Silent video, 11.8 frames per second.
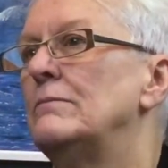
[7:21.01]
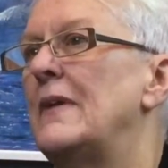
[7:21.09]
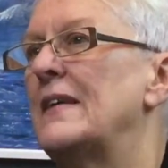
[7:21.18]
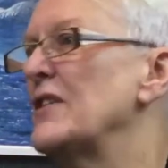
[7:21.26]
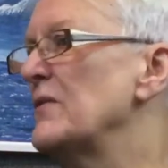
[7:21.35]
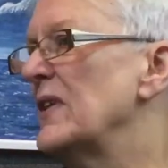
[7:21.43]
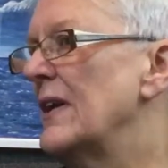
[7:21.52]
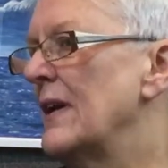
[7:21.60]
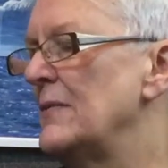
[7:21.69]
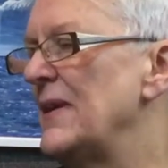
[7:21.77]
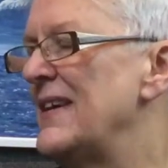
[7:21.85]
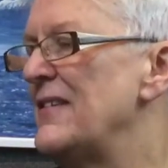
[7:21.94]
I don't think
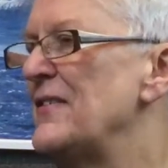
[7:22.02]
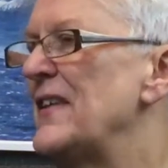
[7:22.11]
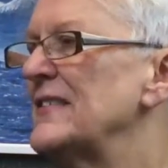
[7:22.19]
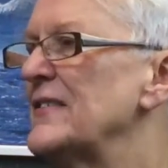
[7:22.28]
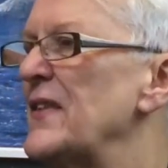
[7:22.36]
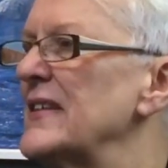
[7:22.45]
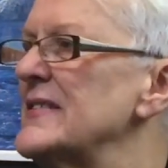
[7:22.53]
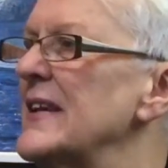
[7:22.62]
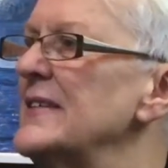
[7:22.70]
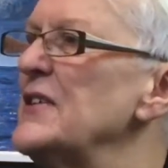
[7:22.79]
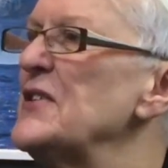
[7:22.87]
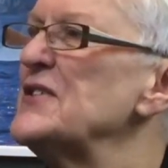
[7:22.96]
I'll be here at the end of that
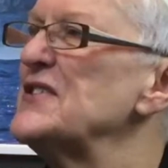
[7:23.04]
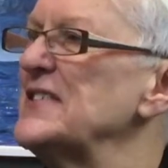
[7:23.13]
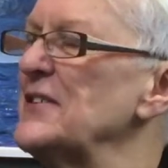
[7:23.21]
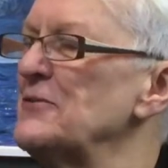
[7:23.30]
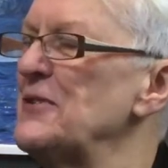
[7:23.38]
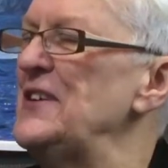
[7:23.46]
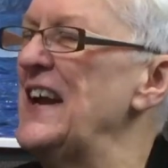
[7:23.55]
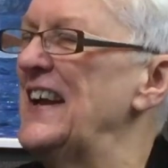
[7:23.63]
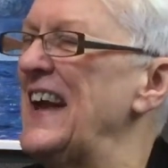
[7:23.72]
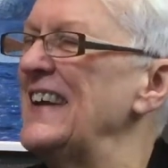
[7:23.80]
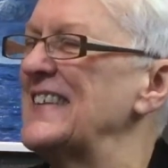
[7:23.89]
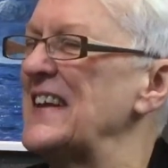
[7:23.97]
10 years still
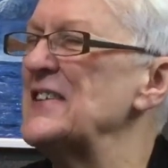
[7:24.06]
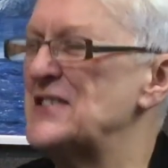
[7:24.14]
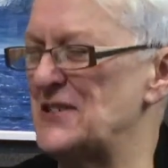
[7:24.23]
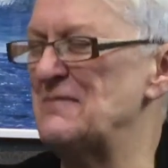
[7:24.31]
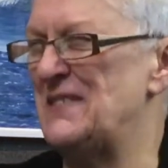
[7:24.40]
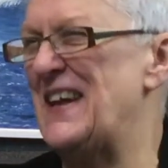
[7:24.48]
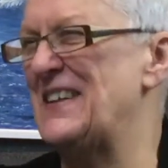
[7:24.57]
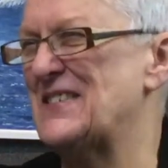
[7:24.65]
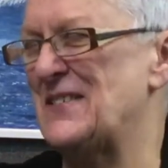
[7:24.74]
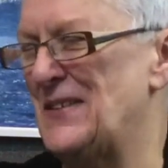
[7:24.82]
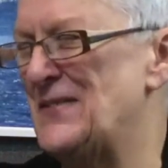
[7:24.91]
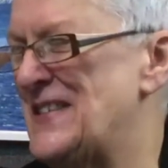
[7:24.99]
running. I think somebody
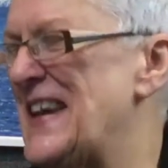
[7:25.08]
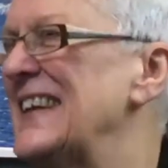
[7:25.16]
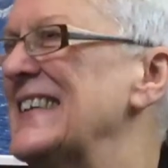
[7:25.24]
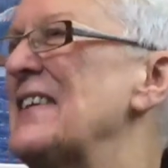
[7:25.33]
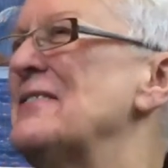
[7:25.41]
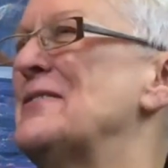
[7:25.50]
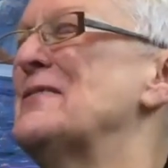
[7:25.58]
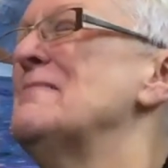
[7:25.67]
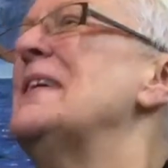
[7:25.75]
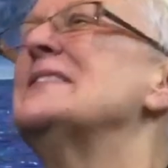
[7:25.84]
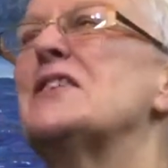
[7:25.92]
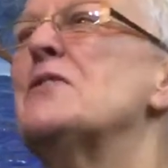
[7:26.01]
else will have taken over from
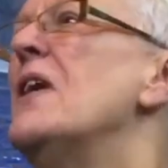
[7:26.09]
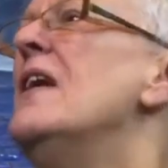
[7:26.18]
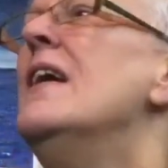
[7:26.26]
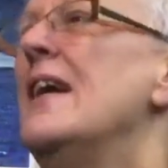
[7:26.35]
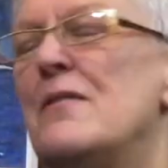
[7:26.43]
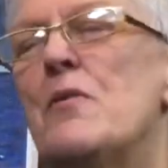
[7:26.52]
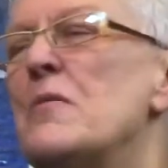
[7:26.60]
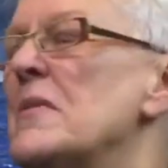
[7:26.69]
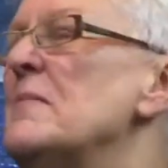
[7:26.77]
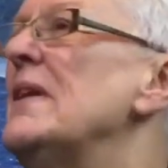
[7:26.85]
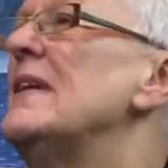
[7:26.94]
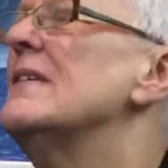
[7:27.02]
me, so it won't
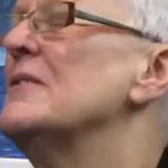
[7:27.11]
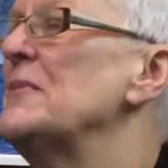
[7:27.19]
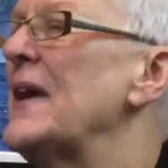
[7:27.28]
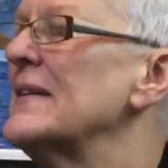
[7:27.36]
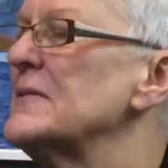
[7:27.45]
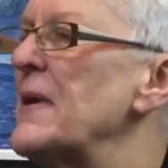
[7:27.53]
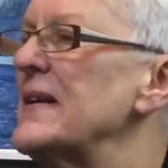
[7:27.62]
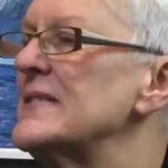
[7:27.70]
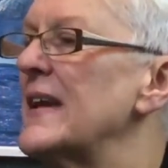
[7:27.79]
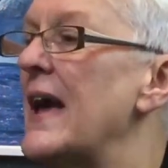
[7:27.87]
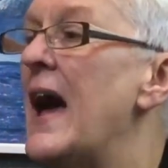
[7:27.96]
be me who'll be expecting it.